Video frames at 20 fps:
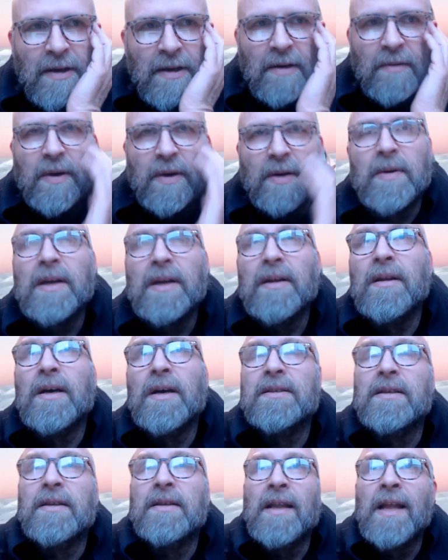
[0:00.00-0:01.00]
We
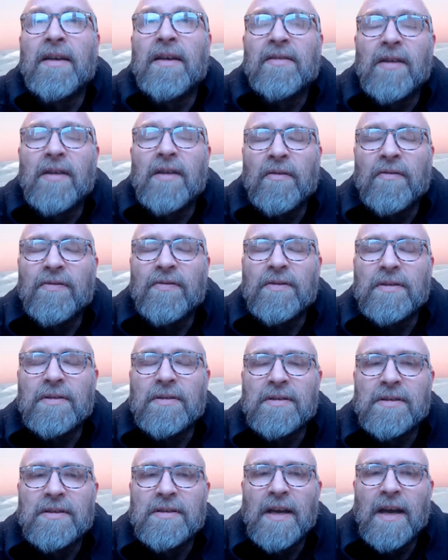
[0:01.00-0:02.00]
realized at the last
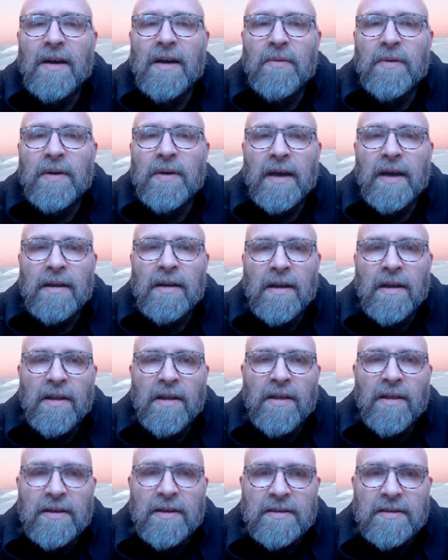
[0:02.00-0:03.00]
conference that we had a
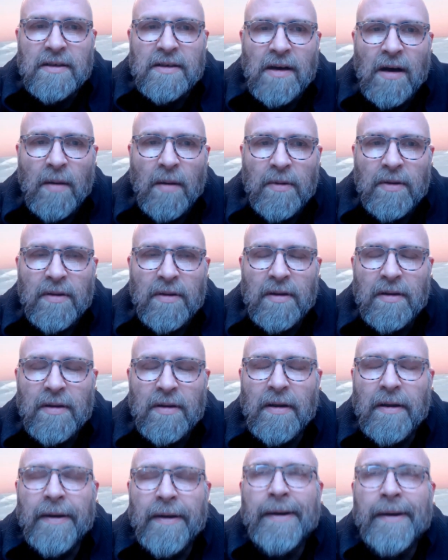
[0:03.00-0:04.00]
lot of things in common
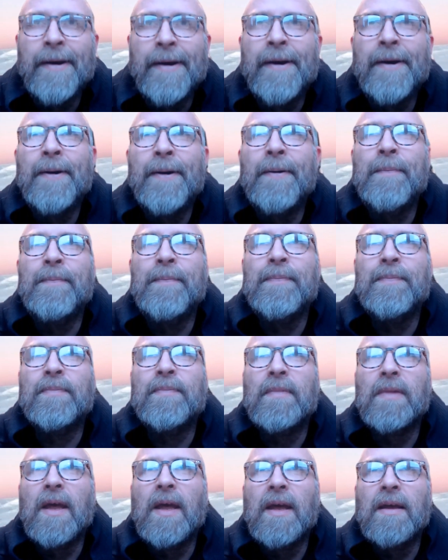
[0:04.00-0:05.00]

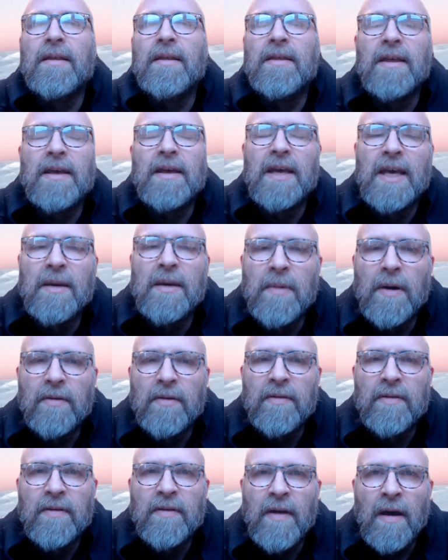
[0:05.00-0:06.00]
in thinking
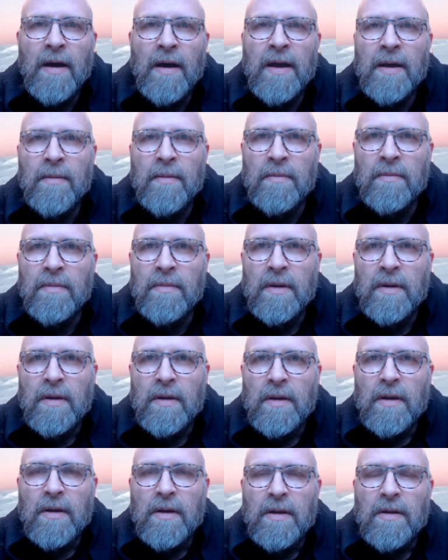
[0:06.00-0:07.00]
about time,
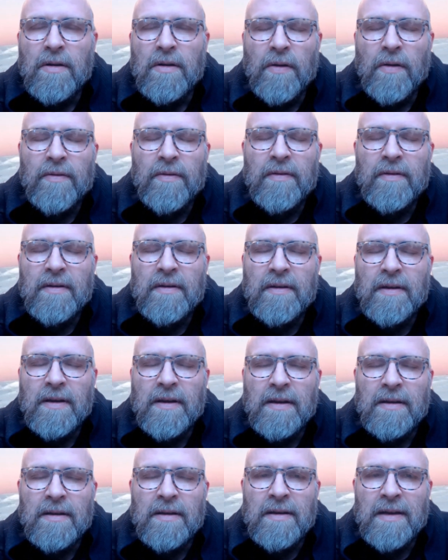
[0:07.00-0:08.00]
not
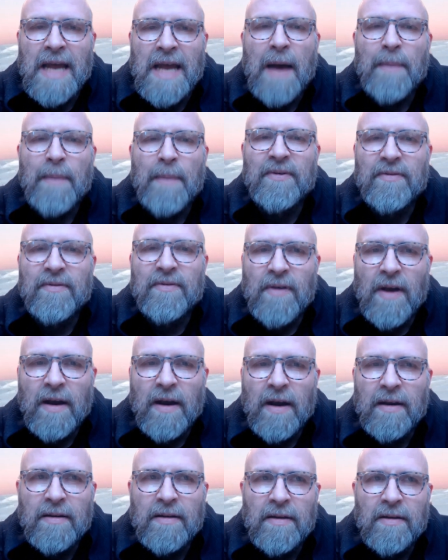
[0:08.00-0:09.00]
in the
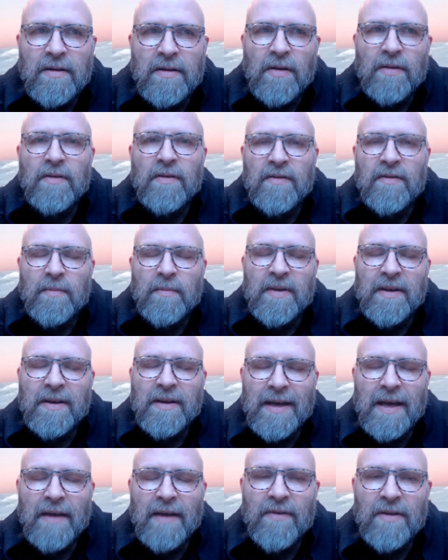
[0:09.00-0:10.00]
abstract and not as
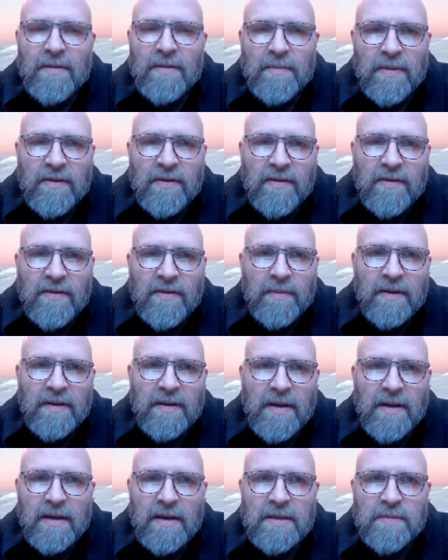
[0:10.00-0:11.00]
something given, but
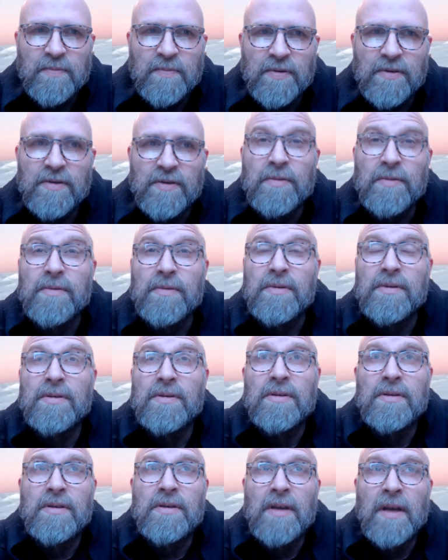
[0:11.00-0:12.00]
something that is
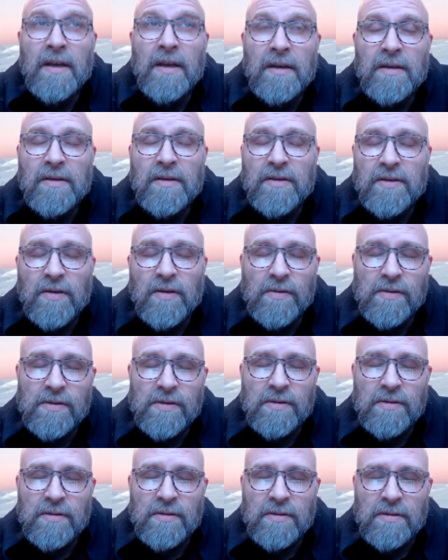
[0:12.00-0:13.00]
produced in
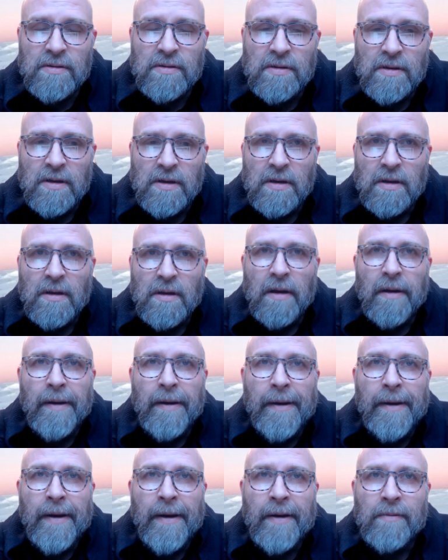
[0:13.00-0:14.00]
social
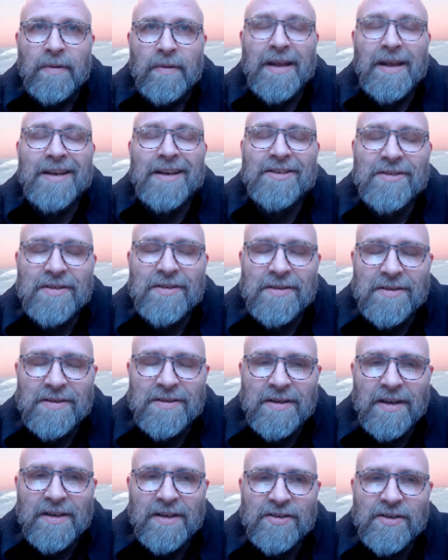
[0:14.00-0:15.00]
relations
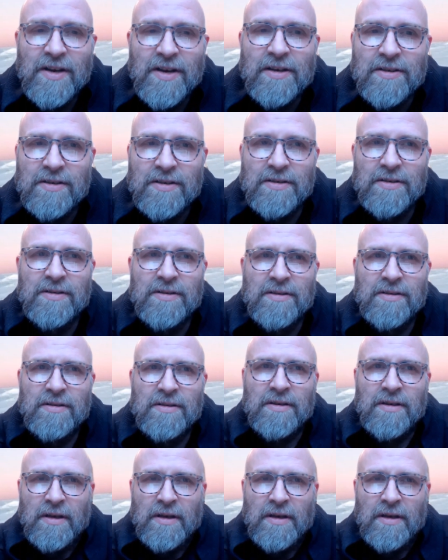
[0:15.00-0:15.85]
and exchanges, and